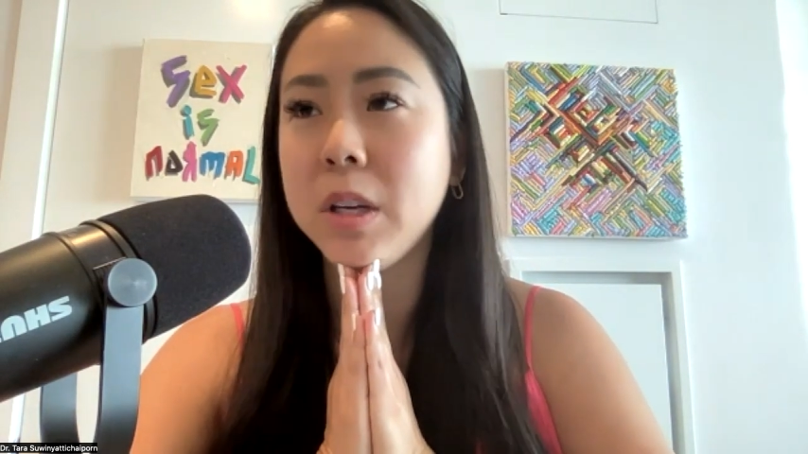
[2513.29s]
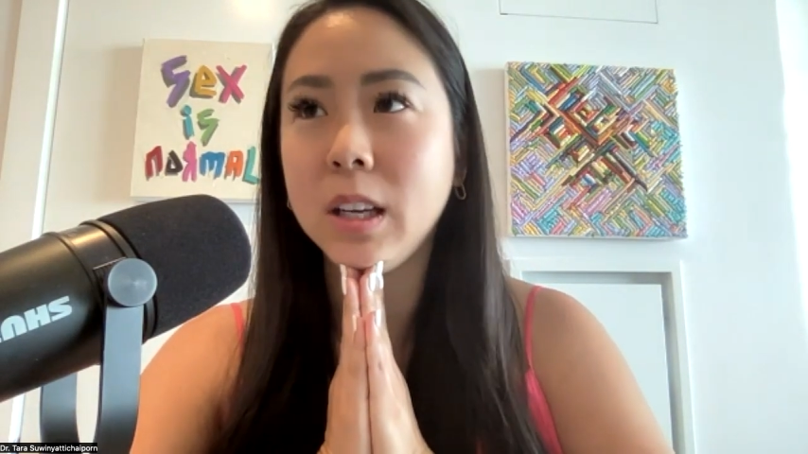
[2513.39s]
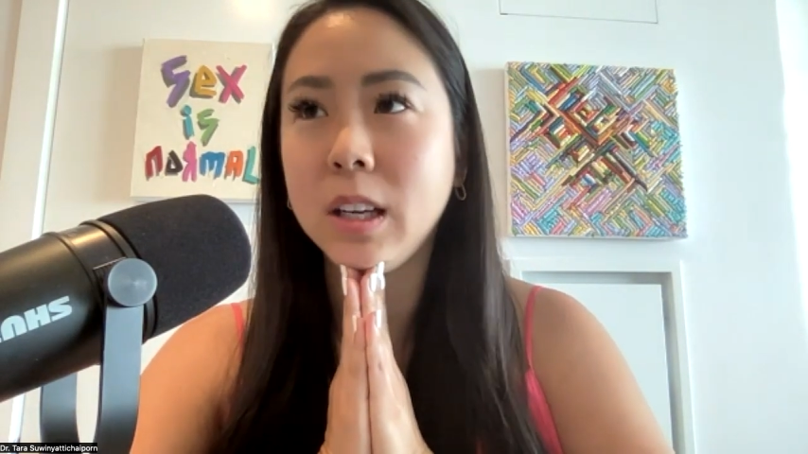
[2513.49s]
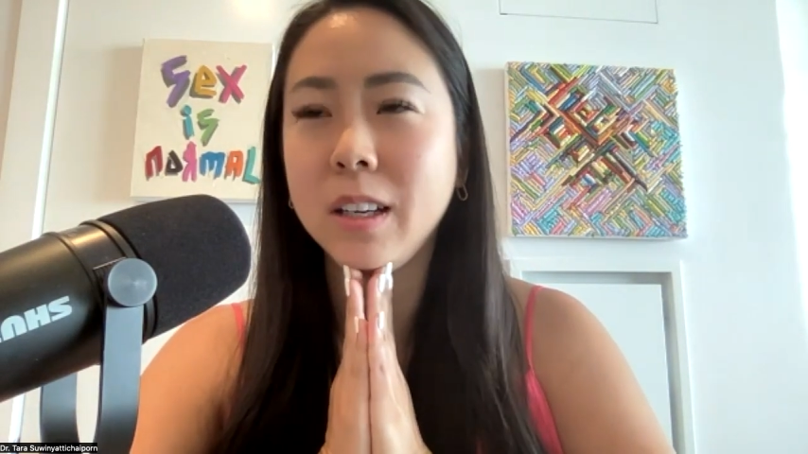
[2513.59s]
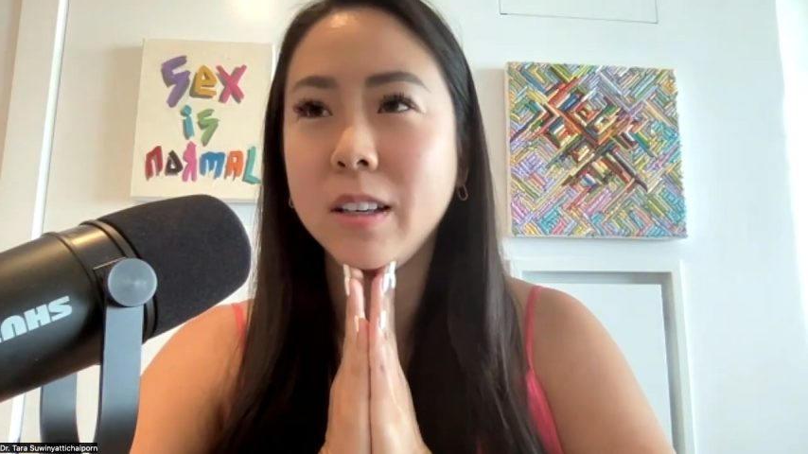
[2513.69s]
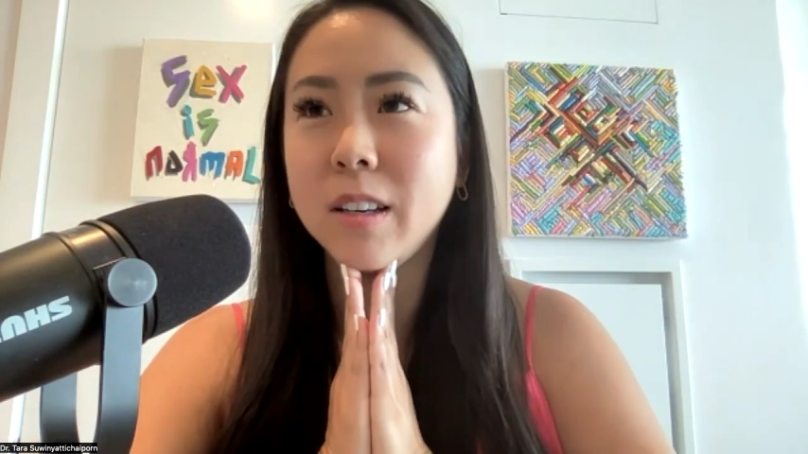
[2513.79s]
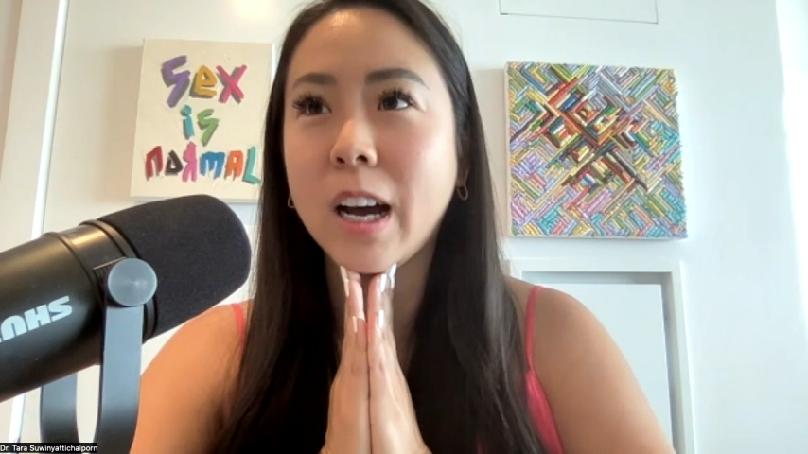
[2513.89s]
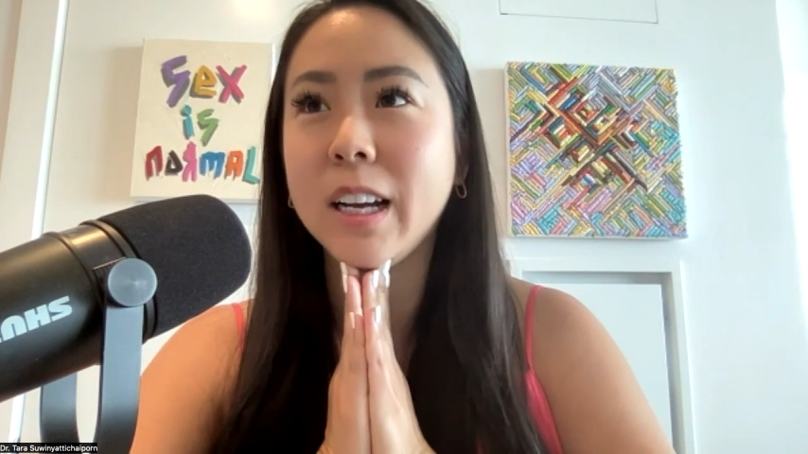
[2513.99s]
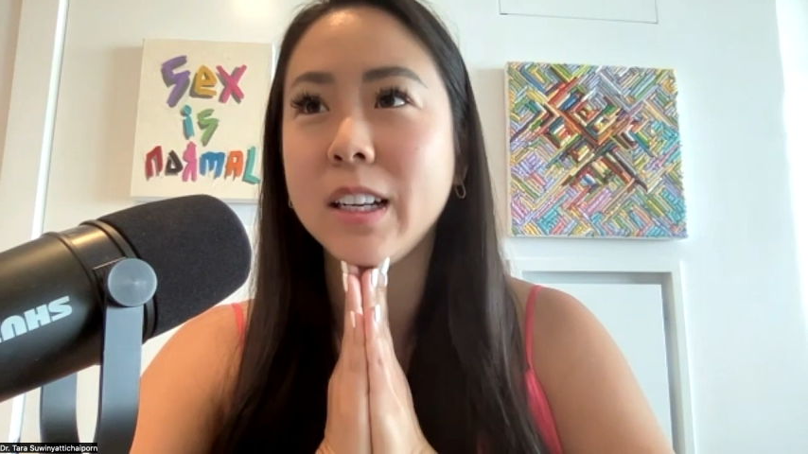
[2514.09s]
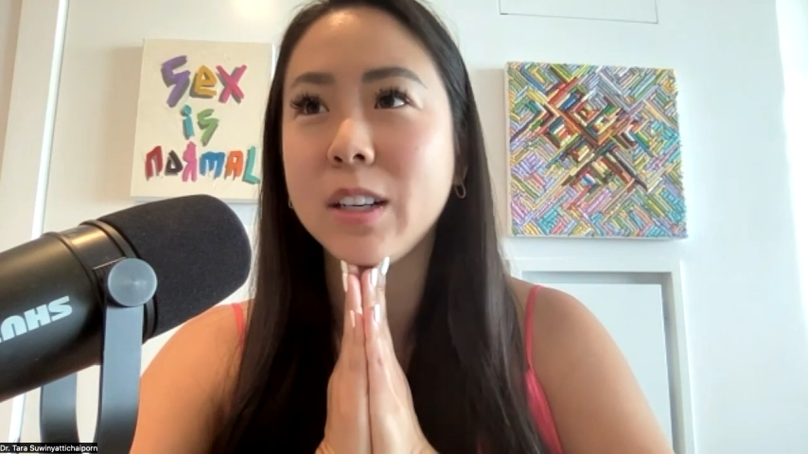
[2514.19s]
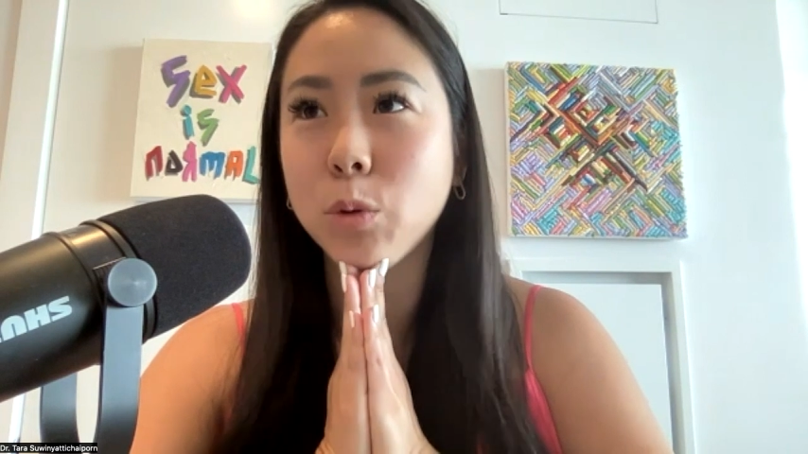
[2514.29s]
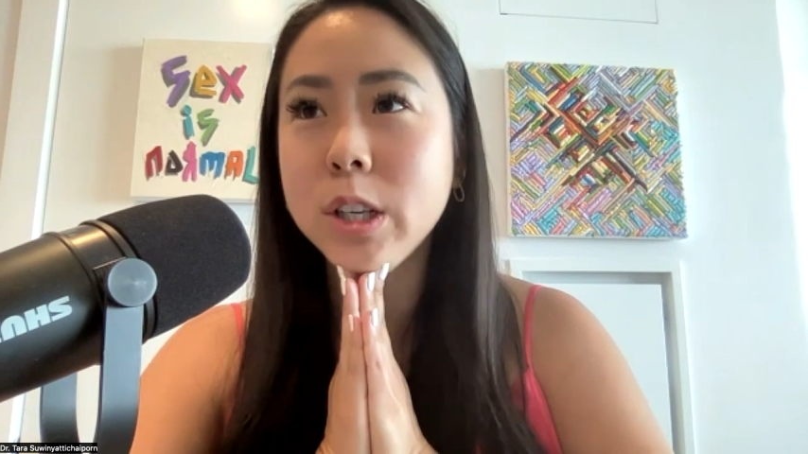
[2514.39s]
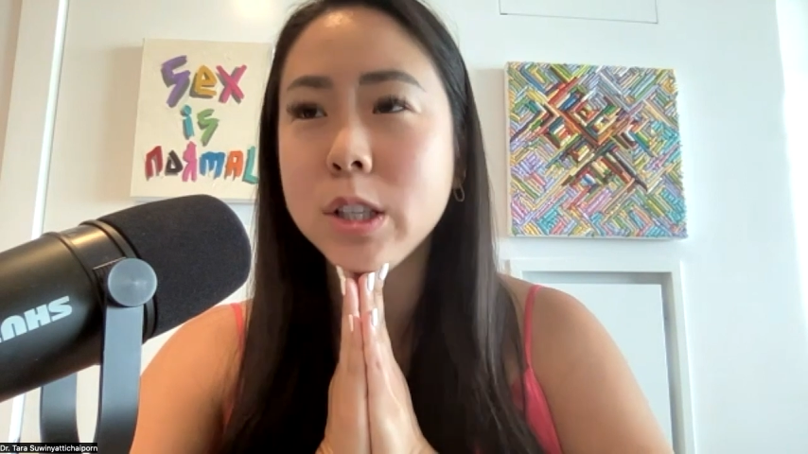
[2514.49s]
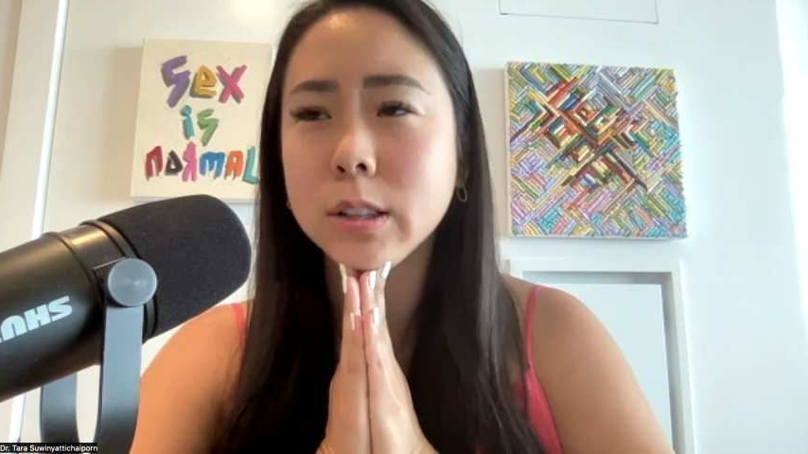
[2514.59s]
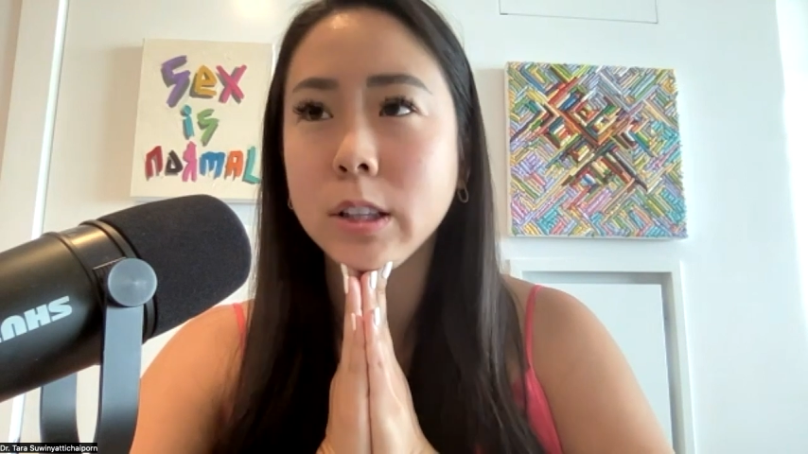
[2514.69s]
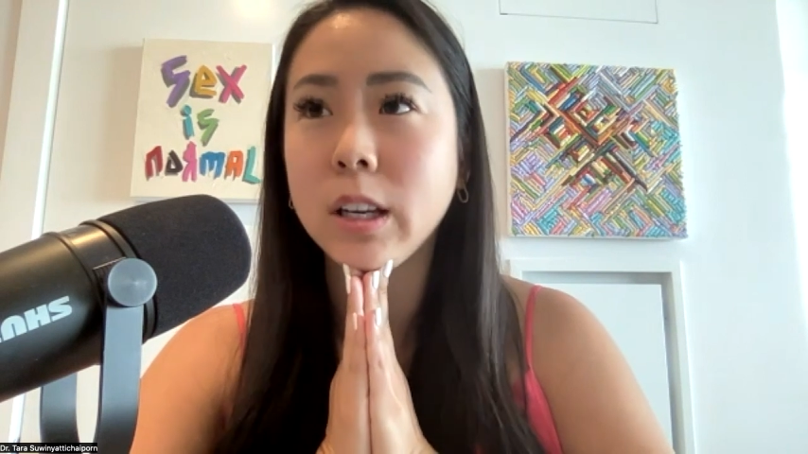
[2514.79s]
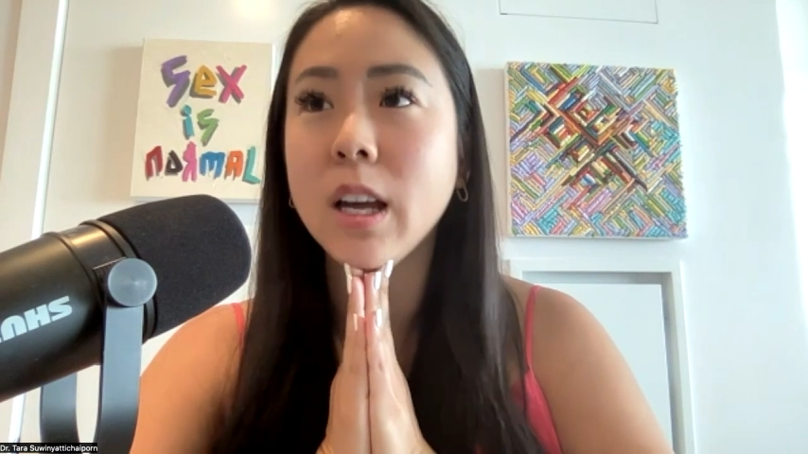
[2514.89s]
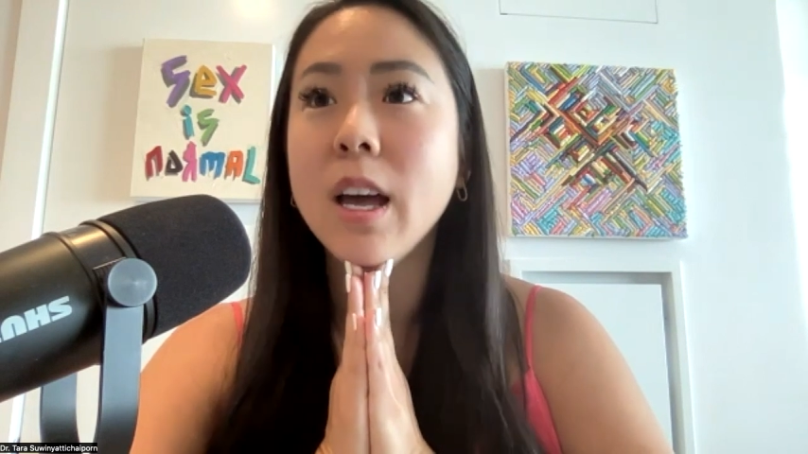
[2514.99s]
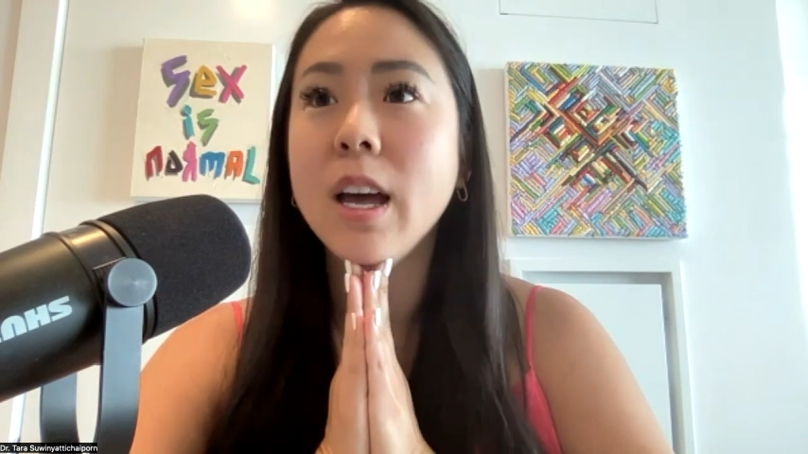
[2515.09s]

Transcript: he died recently.